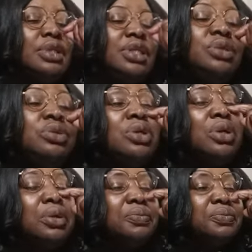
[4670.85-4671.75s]

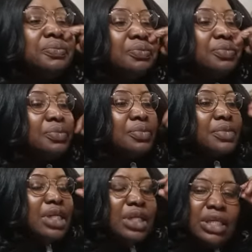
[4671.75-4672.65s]
Iruno.
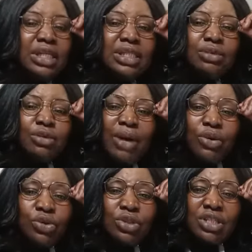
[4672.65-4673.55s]
Nisi, go by
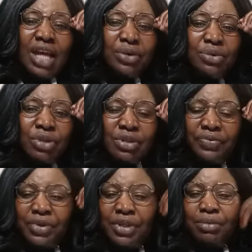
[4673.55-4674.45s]
one time, Iru, what
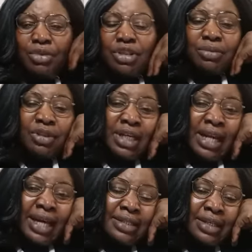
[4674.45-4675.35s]
if you want to
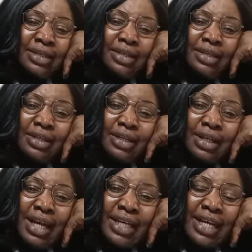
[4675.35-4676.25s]
modernize it?
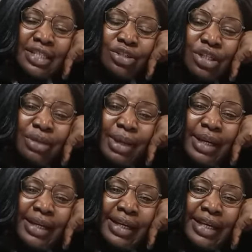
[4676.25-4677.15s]
Liar to join
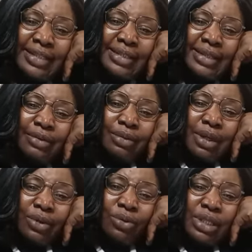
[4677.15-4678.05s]
by essay, all
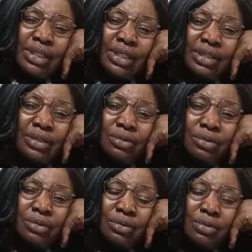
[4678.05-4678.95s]
my questions,
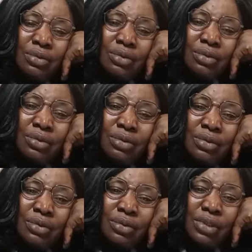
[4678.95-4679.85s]
Iru.
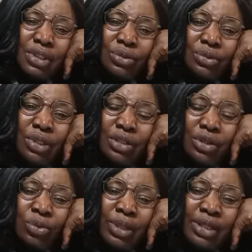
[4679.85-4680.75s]
Iru, I
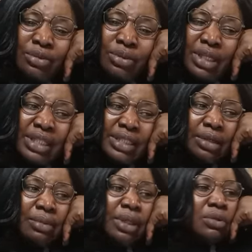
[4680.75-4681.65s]
told you, Mando, yes,
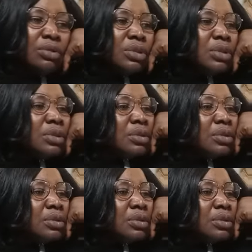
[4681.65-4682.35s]
say, no, my question.